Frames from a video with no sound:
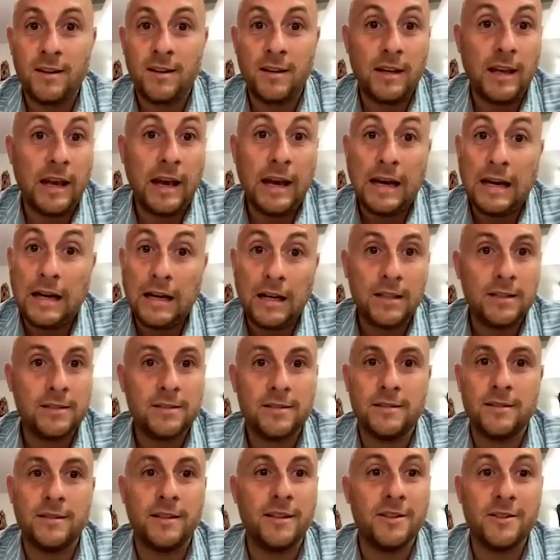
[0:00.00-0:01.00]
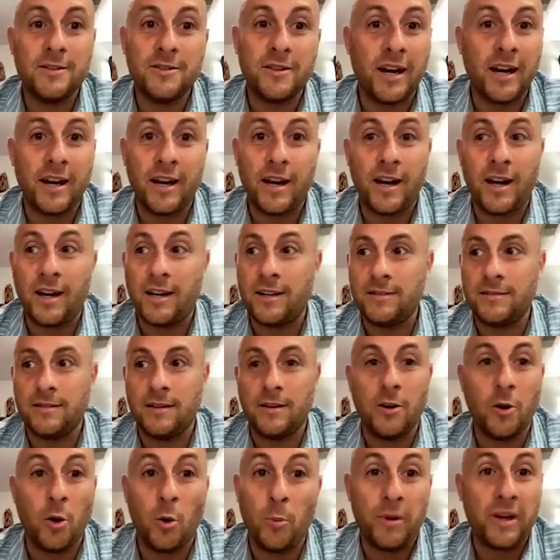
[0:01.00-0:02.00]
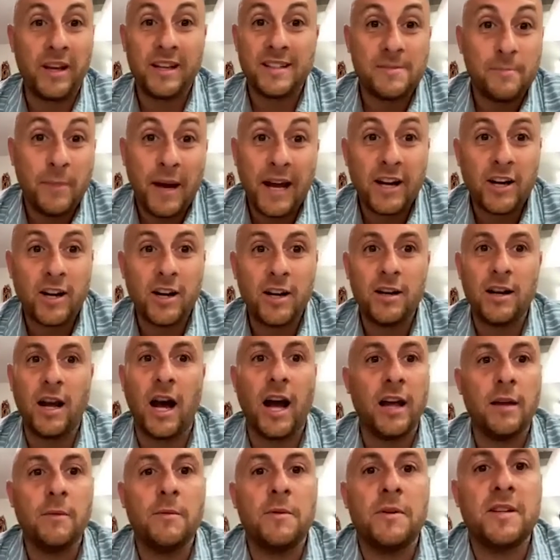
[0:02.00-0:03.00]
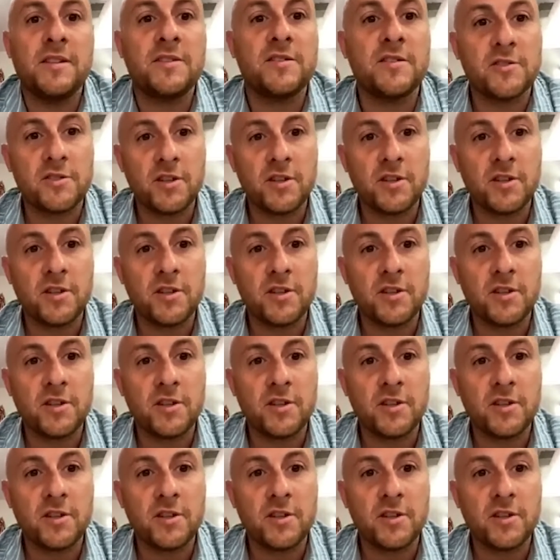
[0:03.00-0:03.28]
yeah, I hope it gets better. Because there's